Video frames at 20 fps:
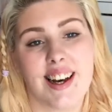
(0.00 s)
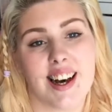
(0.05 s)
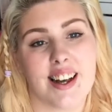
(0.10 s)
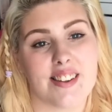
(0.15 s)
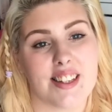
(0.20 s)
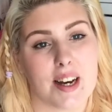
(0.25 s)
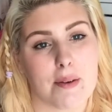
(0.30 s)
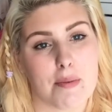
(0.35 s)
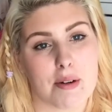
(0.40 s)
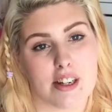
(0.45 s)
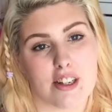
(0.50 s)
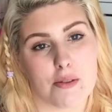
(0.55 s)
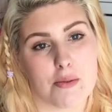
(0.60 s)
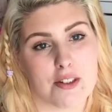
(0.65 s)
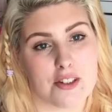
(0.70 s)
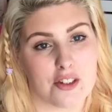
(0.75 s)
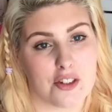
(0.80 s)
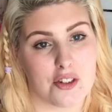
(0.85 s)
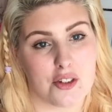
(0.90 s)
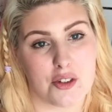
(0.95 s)
and that brings me
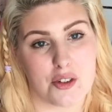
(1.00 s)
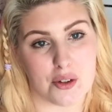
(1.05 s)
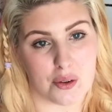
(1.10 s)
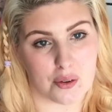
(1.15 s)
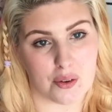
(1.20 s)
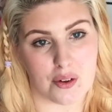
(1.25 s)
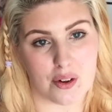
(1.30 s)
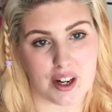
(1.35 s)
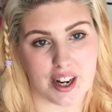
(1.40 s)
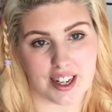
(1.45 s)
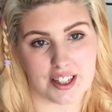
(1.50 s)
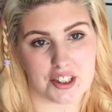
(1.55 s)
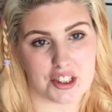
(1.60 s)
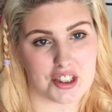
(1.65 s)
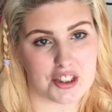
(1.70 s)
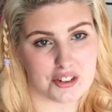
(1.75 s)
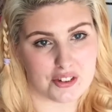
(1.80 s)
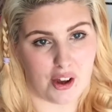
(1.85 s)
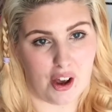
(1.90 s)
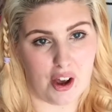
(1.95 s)
on to New York.
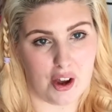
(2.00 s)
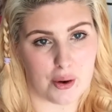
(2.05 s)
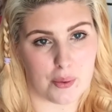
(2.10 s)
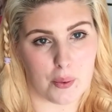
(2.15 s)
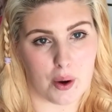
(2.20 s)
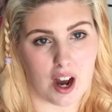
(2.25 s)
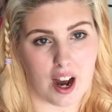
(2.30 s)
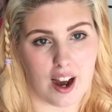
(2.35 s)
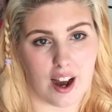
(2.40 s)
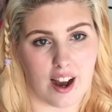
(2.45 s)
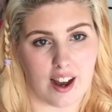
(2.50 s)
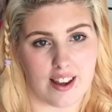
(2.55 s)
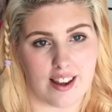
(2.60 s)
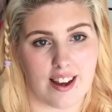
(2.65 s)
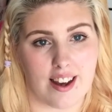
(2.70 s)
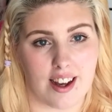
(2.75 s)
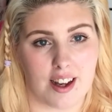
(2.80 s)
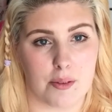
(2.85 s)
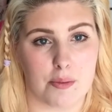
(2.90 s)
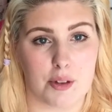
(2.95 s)
As you know, I
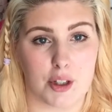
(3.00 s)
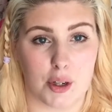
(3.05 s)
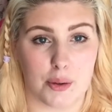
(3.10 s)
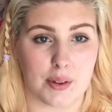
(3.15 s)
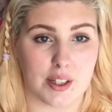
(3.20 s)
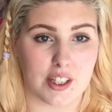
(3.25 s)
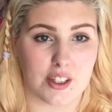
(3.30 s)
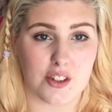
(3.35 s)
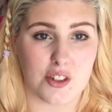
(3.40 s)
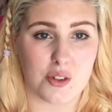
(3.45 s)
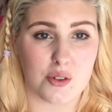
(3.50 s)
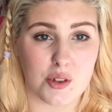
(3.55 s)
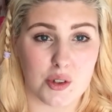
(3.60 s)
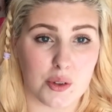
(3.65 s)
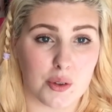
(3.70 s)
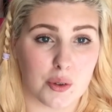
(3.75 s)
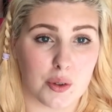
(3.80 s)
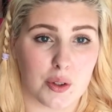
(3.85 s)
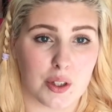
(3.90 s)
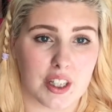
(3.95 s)
am going to New
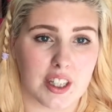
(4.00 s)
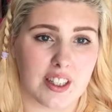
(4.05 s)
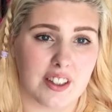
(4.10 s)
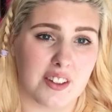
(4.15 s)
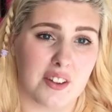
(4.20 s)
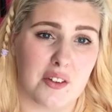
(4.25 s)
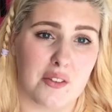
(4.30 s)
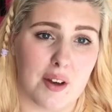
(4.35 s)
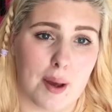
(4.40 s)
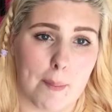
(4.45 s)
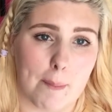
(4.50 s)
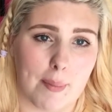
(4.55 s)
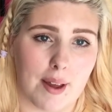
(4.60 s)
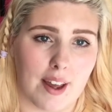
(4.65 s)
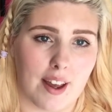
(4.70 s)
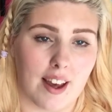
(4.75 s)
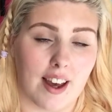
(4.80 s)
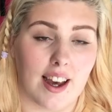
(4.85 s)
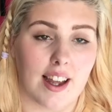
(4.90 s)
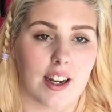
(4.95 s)
York in
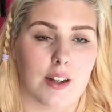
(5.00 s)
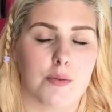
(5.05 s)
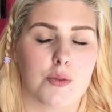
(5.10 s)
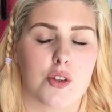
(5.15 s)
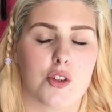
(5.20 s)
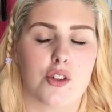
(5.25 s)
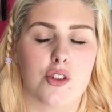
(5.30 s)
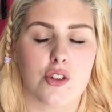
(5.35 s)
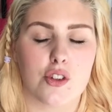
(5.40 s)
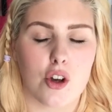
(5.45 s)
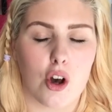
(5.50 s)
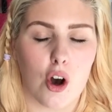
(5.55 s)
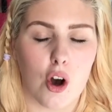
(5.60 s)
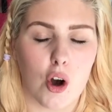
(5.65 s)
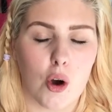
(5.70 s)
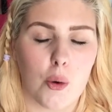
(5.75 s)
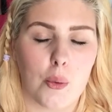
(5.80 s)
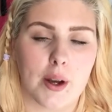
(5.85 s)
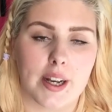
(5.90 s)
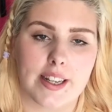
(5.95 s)
November, and I'm
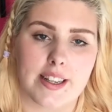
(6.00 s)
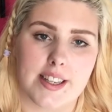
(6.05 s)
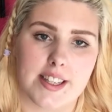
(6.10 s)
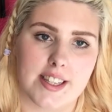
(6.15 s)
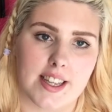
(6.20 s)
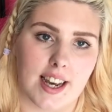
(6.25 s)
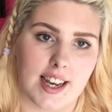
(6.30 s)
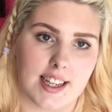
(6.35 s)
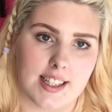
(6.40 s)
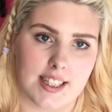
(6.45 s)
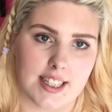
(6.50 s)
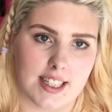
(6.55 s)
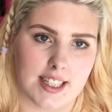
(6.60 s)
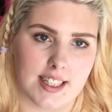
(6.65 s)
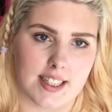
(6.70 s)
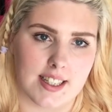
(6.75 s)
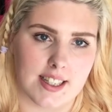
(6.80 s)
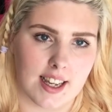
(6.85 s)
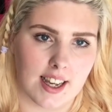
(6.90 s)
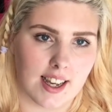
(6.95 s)
so
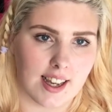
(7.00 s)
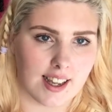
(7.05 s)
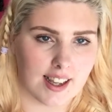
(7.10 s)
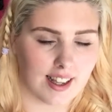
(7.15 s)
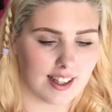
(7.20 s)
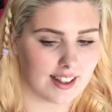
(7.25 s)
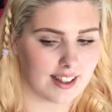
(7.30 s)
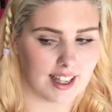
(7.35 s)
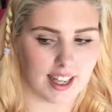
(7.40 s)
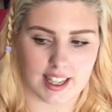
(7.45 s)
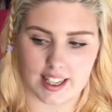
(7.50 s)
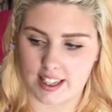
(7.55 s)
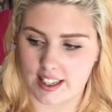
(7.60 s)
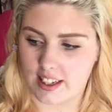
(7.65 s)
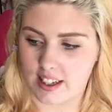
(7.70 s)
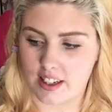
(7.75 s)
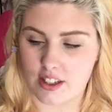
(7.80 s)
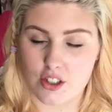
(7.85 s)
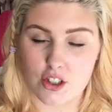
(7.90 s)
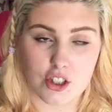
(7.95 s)
excited. Like,
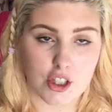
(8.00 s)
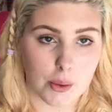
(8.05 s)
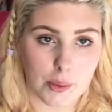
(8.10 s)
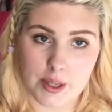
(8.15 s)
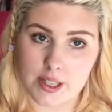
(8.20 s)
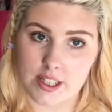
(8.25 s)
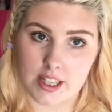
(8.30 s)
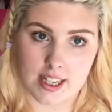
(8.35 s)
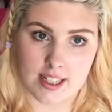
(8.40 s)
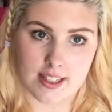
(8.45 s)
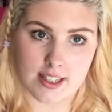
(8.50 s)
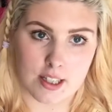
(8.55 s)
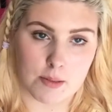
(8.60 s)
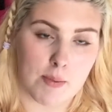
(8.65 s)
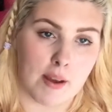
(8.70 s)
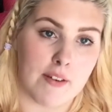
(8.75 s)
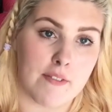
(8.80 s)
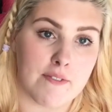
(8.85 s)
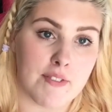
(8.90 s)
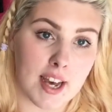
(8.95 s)
so excited. It's
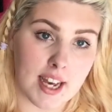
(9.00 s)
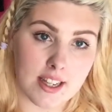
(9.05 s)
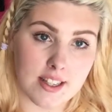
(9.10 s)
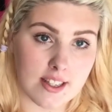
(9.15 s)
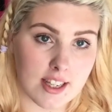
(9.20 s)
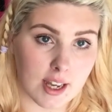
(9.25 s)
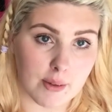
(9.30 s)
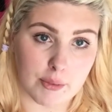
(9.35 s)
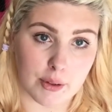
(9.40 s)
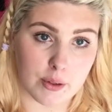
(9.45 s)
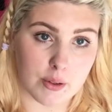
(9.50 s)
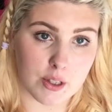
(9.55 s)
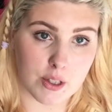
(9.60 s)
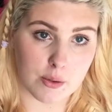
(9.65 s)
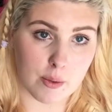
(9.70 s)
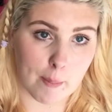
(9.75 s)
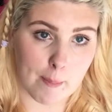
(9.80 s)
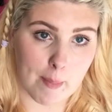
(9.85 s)
my first time going to